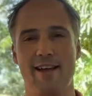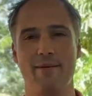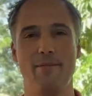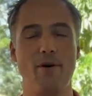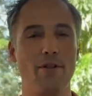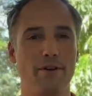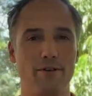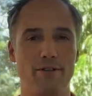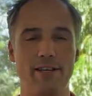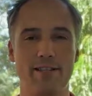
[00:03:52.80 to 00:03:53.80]
brother or
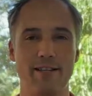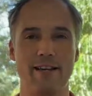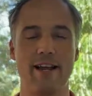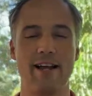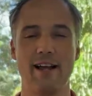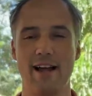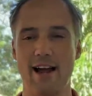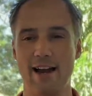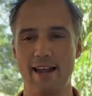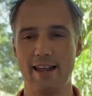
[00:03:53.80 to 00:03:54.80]
sister
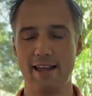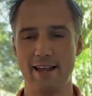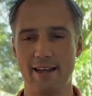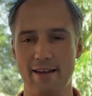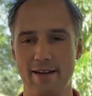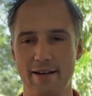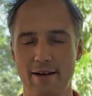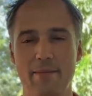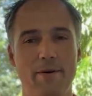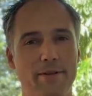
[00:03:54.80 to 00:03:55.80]
are here,
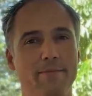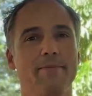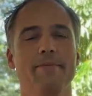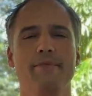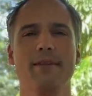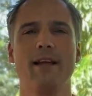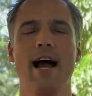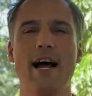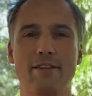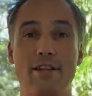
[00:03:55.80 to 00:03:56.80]
but
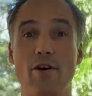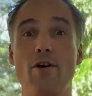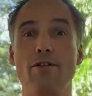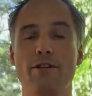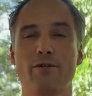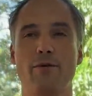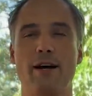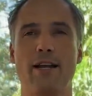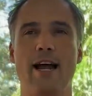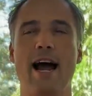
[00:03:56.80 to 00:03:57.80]
as the oldest
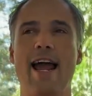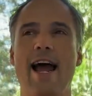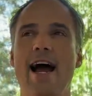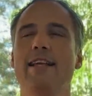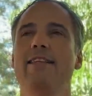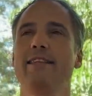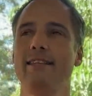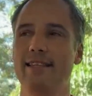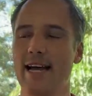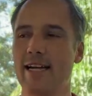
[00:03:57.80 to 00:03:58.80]
one, I had
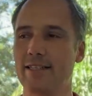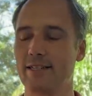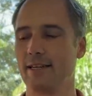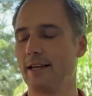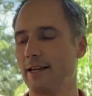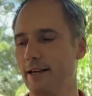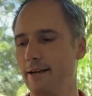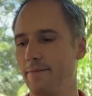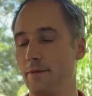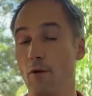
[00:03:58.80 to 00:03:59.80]
that
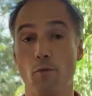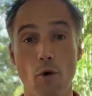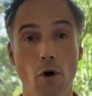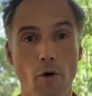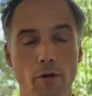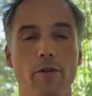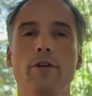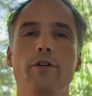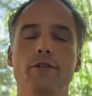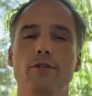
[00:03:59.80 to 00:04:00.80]
role
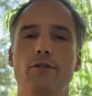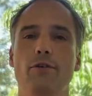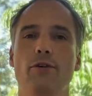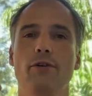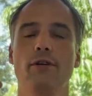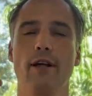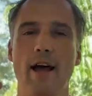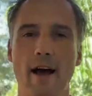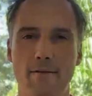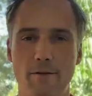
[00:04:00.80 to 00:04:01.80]
to
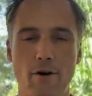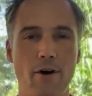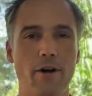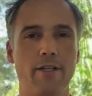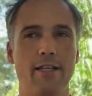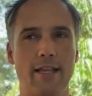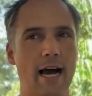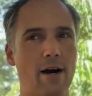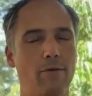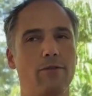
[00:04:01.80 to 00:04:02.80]
avoid the
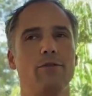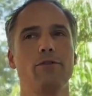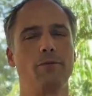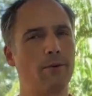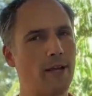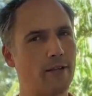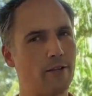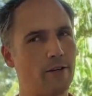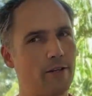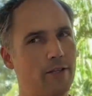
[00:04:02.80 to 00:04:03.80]
doubt, to be
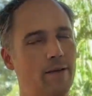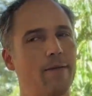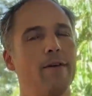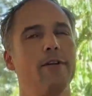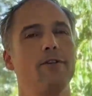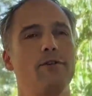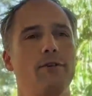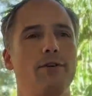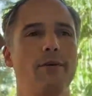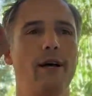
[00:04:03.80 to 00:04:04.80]
assertive,
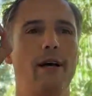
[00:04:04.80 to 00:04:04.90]
to